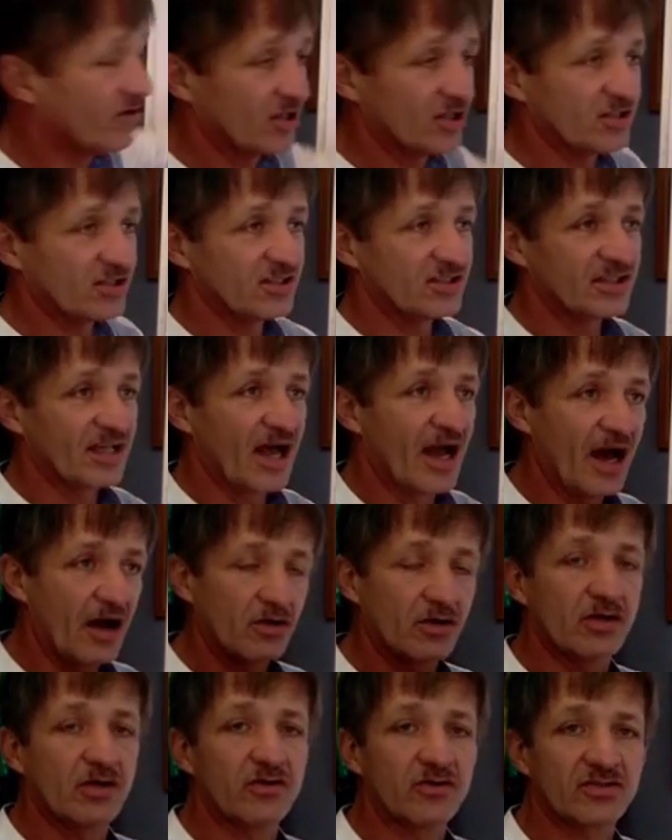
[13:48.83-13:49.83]
leverage is,
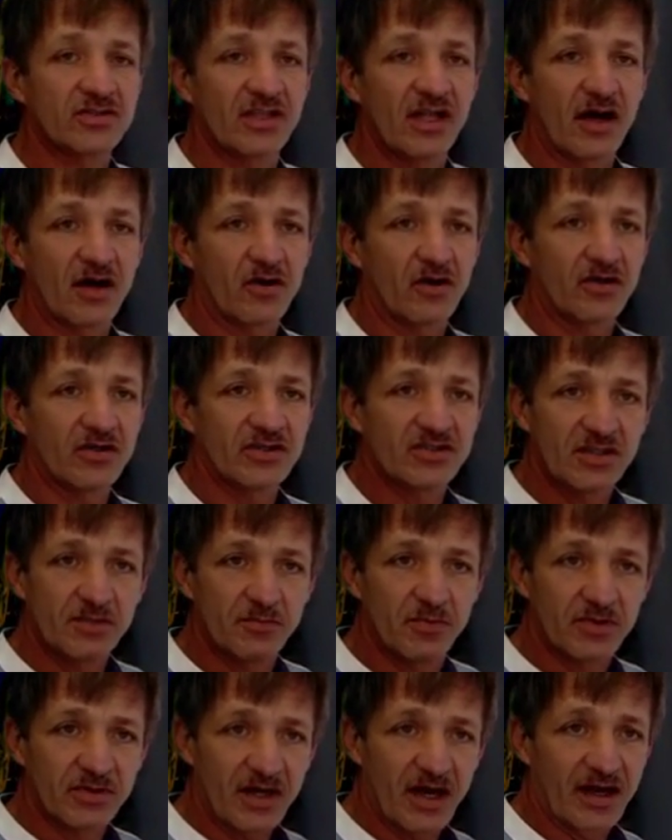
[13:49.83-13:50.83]
how it looks like on a
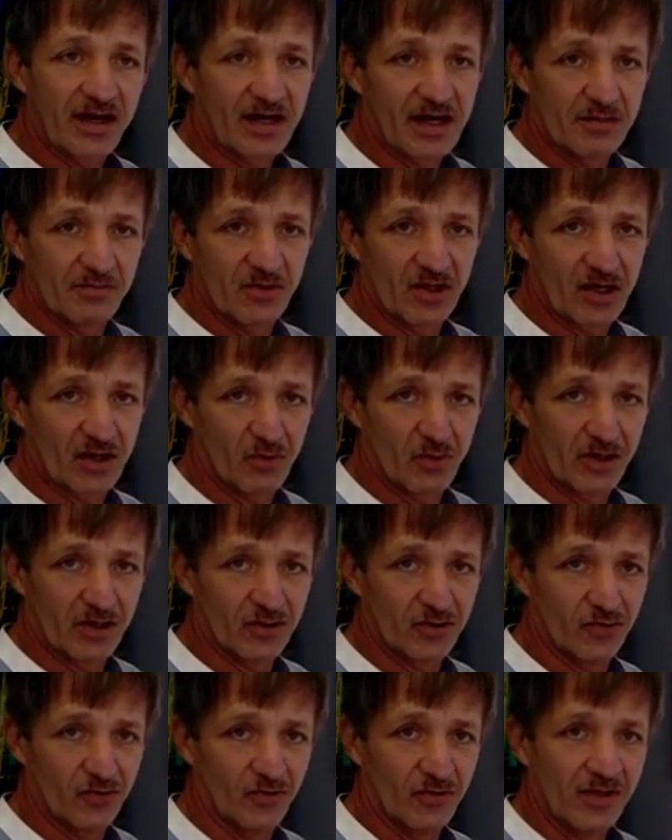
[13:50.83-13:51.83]
simple diagram that I want
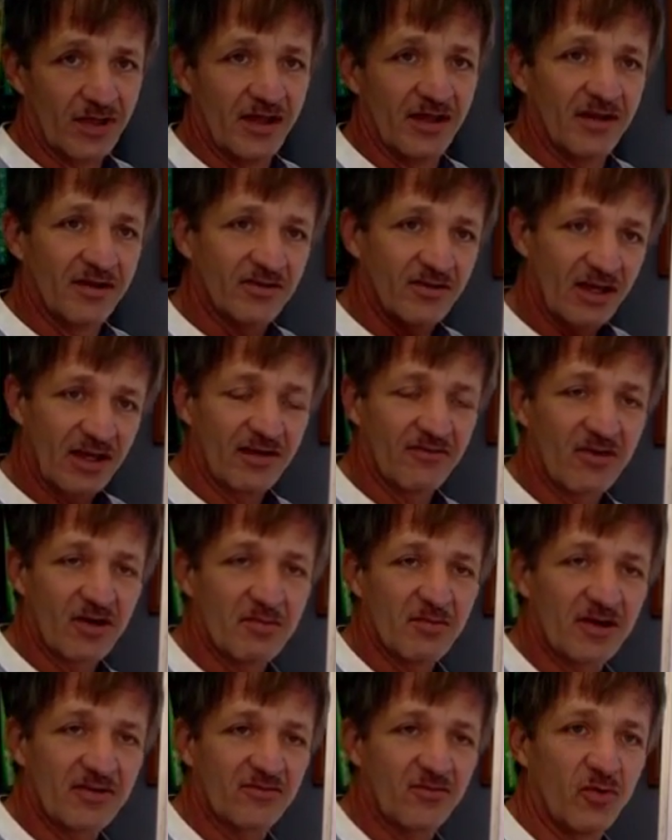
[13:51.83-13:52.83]
to do. Thank you
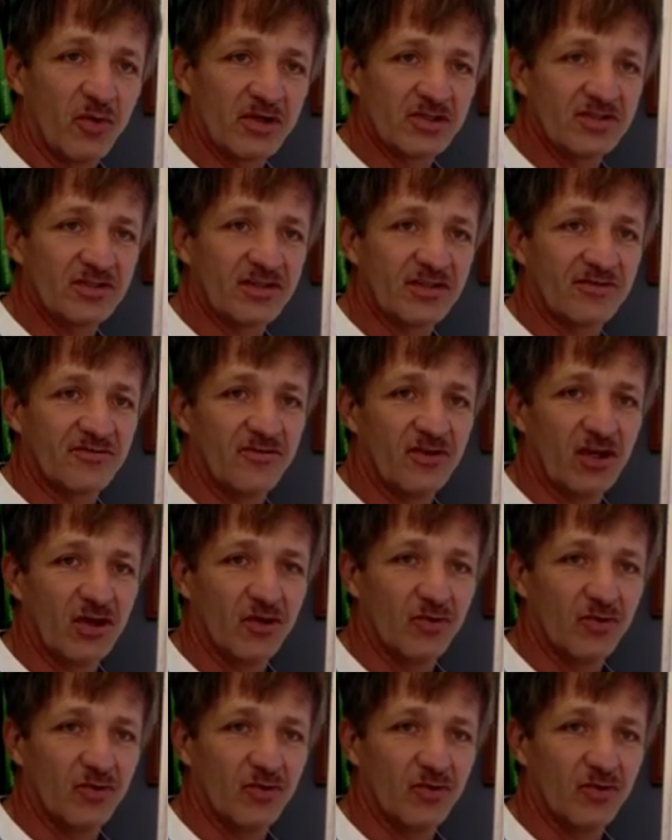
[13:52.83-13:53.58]
very much for watching this